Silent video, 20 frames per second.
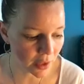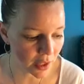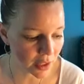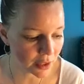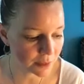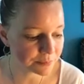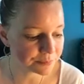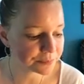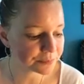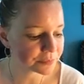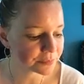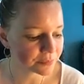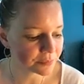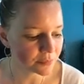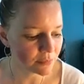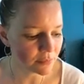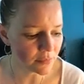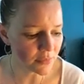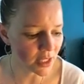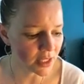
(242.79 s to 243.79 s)
up.
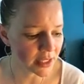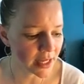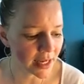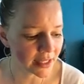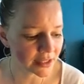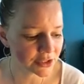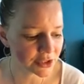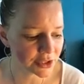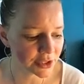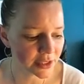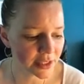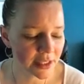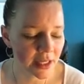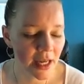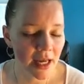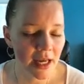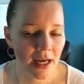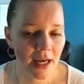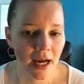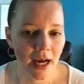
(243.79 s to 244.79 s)
And
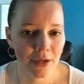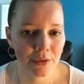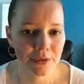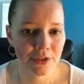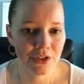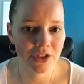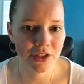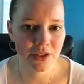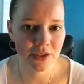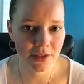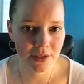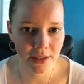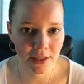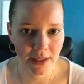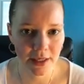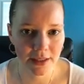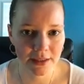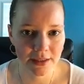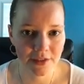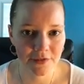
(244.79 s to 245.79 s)
actually, I was just
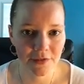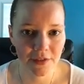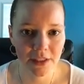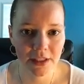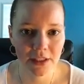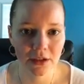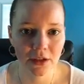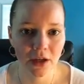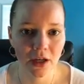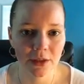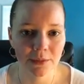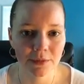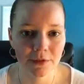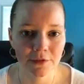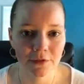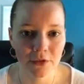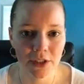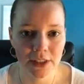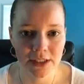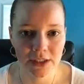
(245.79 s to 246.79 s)
looking at his feeding log
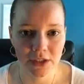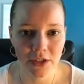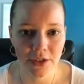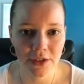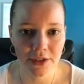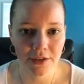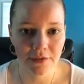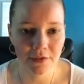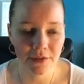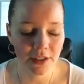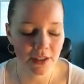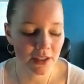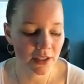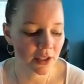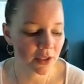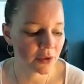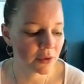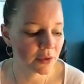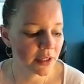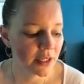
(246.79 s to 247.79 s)
before I started the
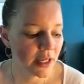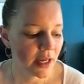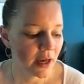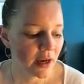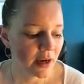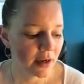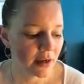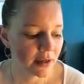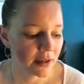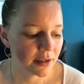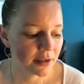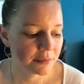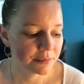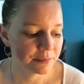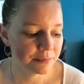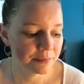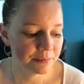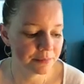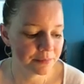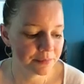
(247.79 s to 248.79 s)
video,
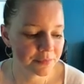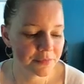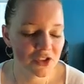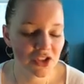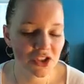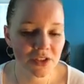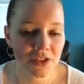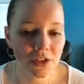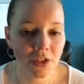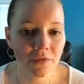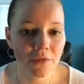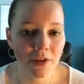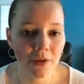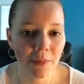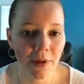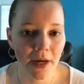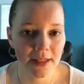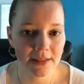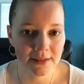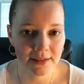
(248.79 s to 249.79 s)
just over the
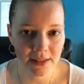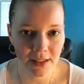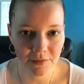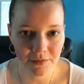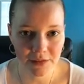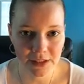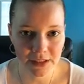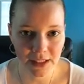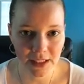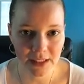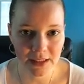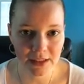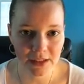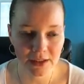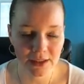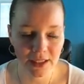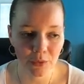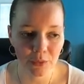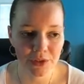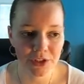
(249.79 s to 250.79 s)
past 7 days.
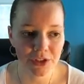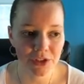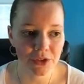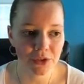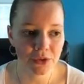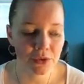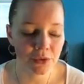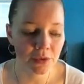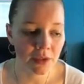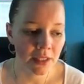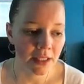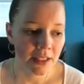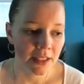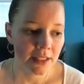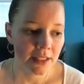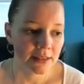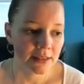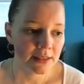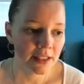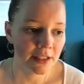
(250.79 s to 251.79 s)
Now we do,
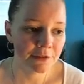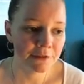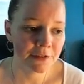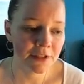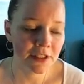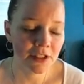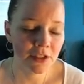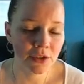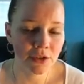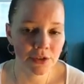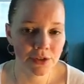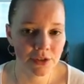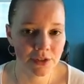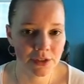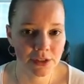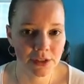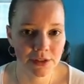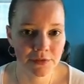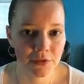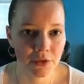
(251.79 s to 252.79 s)
if he
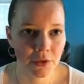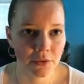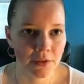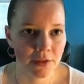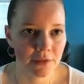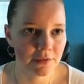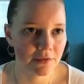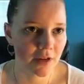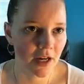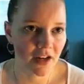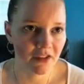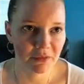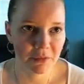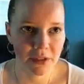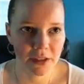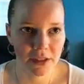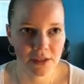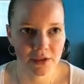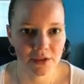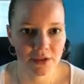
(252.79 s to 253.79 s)
nurses for only 5
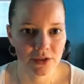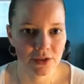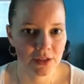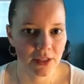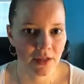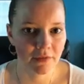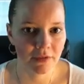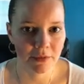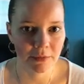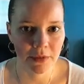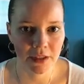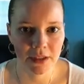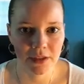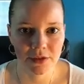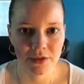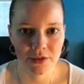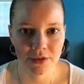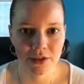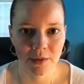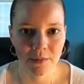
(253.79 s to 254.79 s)
minutes or 7
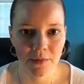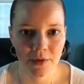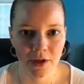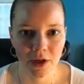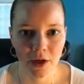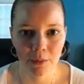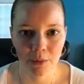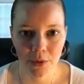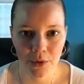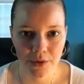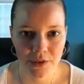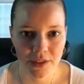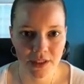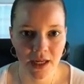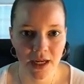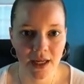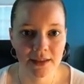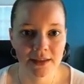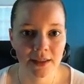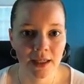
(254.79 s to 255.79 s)
minutes or something on both
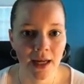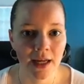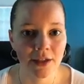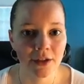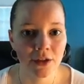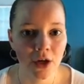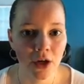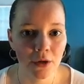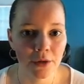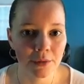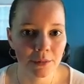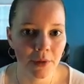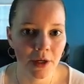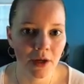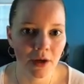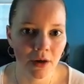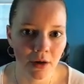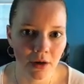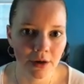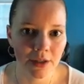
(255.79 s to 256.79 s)
sides, and I know in
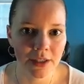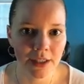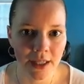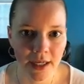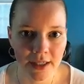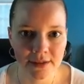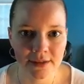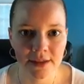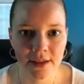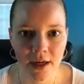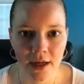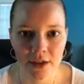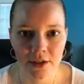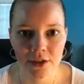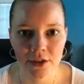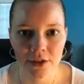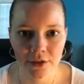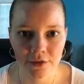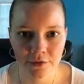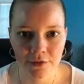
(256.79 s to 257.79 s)
my heart he hasn't gotten
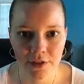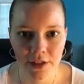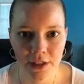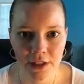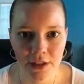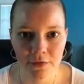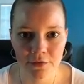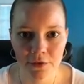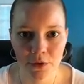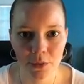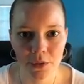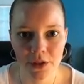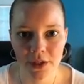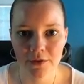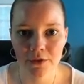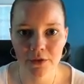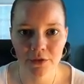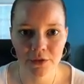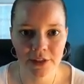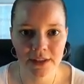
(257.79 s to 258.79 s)
a good feeding for
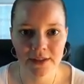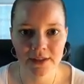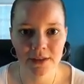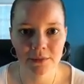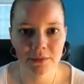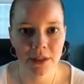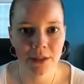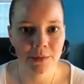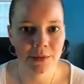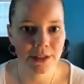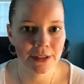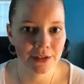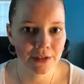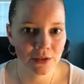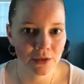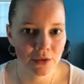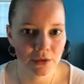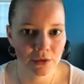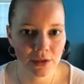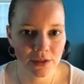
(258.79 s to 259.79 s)
whatever reason, maybe
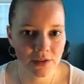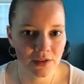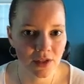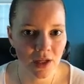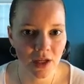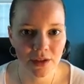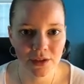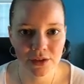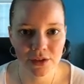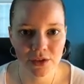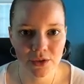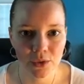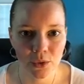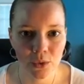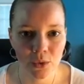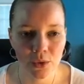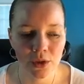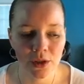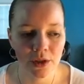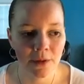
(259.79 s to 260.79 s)
his tongue is
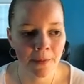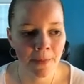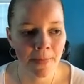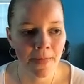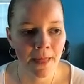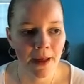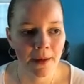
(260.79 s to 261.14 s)
sore,